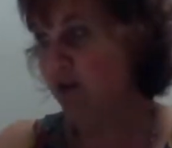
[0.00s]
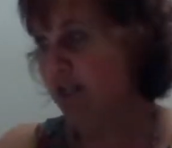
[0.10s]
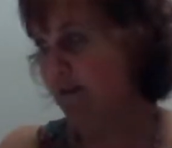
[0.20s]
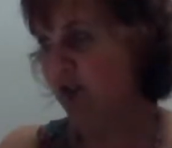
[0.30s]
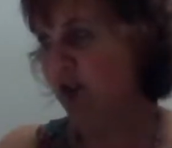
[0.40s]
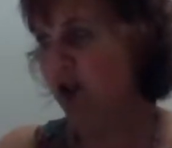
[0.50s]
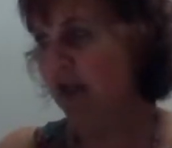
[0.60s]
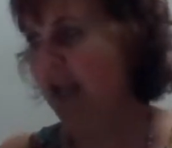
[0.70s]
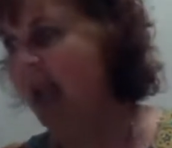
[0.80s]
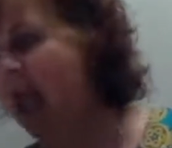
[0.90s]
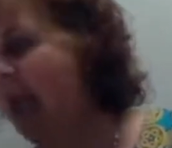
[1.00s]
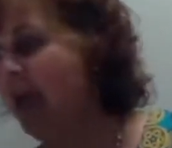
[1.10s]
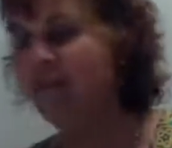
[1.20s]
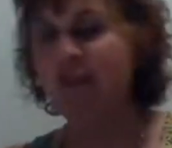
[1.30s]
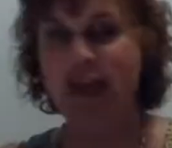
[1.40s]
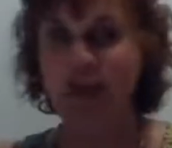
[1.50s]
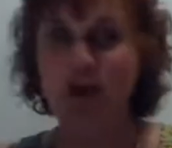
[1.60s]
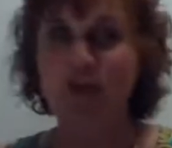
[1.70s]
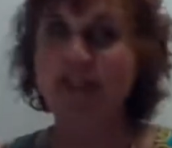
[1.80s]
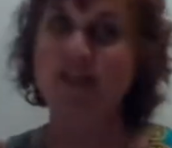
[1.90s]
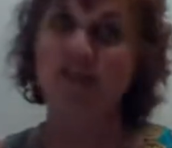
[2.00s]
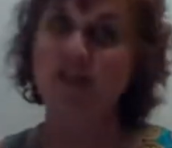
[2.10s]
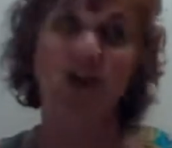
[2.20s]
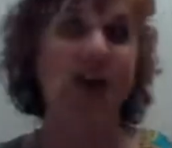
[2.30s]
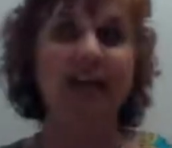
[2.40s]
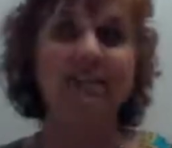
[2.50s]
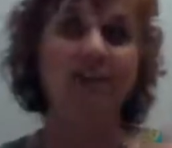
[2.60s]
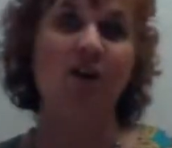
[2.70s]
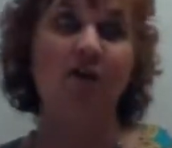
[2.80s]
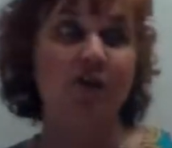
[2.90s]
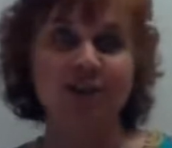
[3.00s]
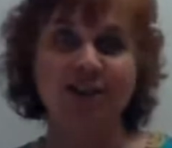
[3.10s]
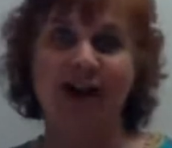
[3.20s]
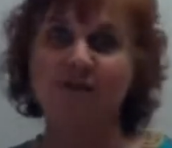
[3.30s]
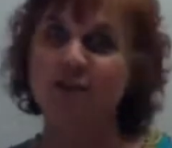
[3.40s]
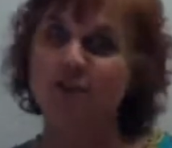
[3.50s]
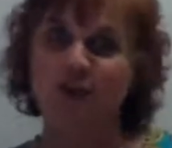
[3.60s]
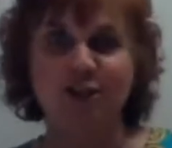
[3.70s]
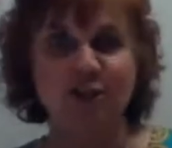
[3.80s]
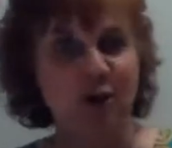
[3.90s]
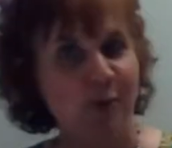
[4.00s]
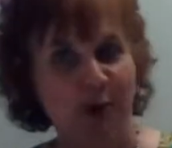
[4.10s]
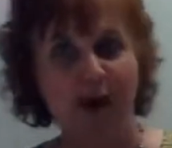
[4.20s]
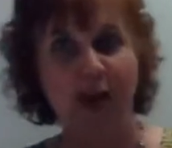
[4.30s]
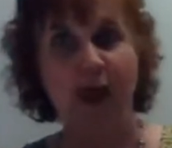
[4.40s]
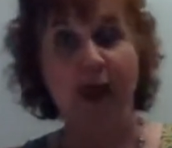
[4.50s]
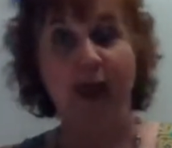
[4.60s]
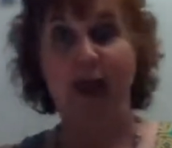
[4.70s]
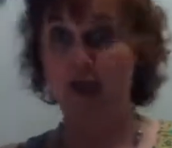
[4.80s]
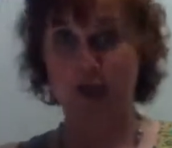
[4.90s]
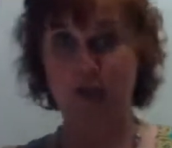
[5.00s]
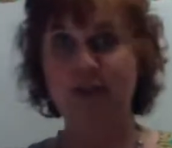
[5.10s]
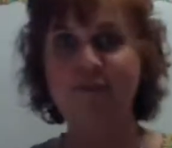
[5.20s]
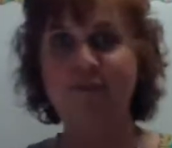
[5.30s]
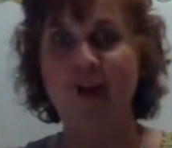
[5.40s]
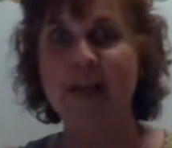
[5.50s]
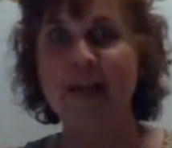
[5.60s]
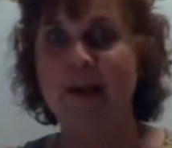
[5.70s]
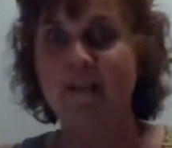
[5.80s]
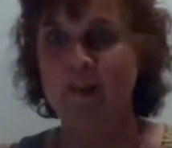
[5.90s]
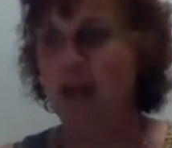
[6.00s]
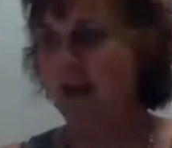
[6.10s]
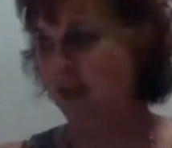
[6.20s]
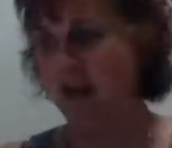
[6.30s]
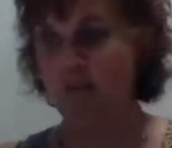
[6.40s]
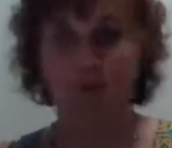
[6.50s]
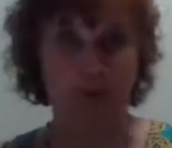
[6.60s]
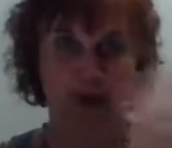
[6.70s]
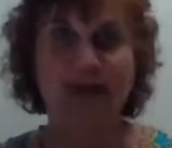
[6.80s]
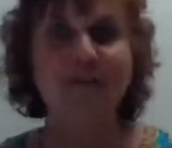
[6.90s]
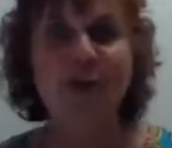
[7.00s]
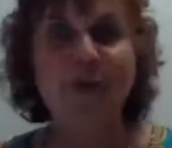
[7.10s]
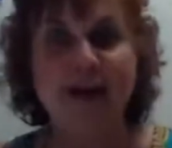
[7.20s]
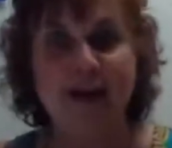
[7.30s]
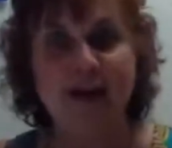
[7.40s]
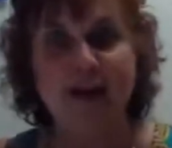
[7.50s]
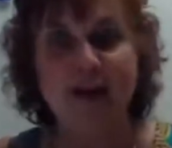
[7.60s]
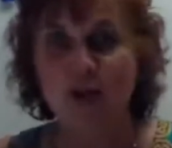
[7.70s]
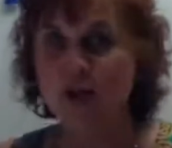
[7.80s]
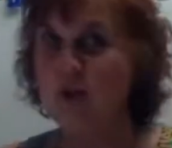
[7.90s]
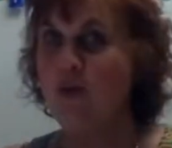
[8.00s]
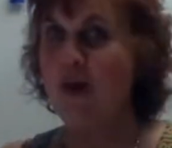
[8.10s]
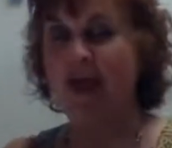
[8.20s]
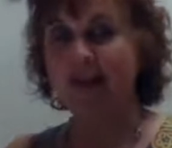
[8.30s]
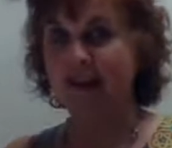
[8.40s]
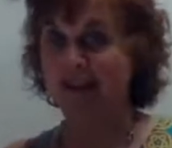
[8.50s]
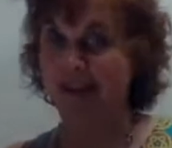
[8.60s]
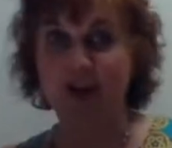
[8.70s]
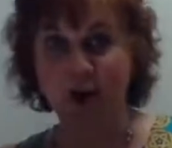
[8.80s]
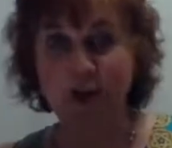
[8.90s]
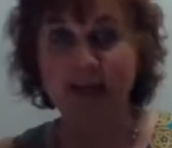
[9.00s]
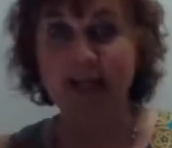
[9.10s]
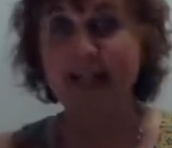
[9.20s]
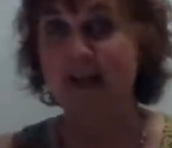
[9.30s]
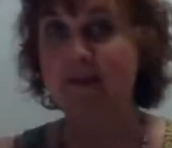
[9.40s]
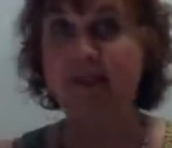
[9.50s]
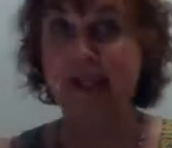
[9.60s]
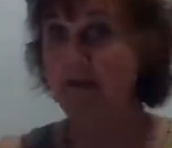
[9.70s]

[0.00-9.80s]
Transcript: David talking, and they go and tell Saul, "Hey, Saul, there's a guy that's willing to go out and do some fighting." And he's like, "Well, bring him to me." So they go and get David.